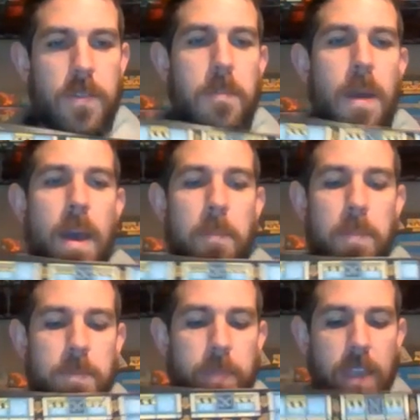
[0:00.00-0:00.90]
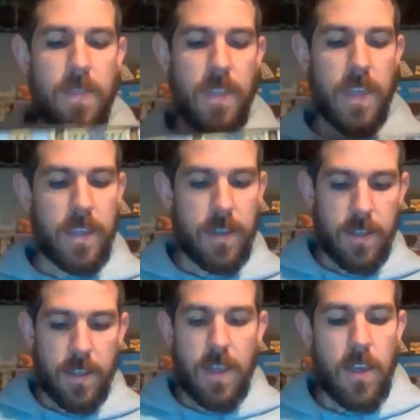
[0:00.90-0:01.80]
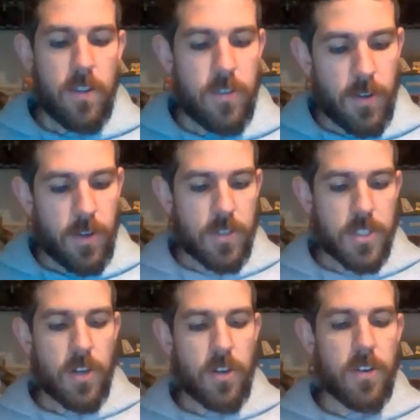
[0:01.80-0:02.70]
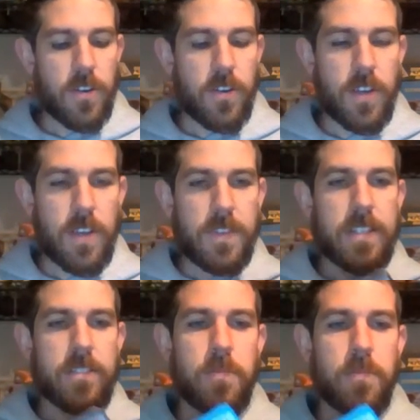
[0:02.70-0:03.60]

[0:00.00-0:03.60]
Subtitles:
the map, and then during your turn, you're given these little